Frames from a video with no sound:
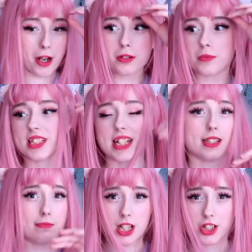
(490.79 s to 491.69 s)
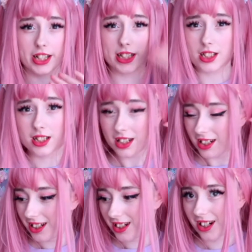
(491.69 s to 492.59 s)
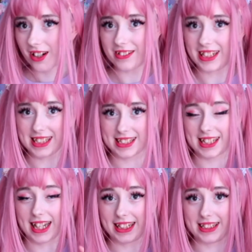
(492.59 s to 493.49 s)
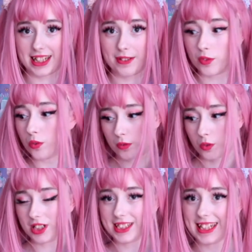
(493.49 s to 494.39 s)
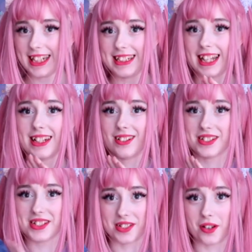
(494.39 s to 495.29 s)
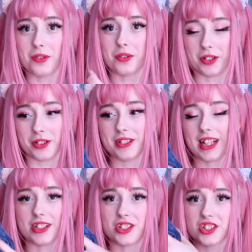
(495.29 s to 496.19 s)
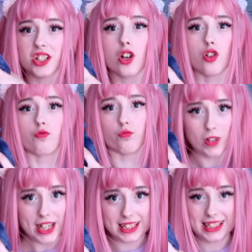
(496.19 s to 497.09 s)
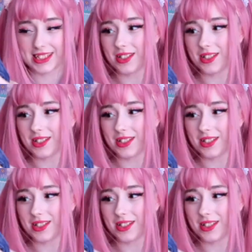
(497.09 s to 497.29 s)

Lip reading: Pokemon Center plushies are an insane level of quality. They are so good and just really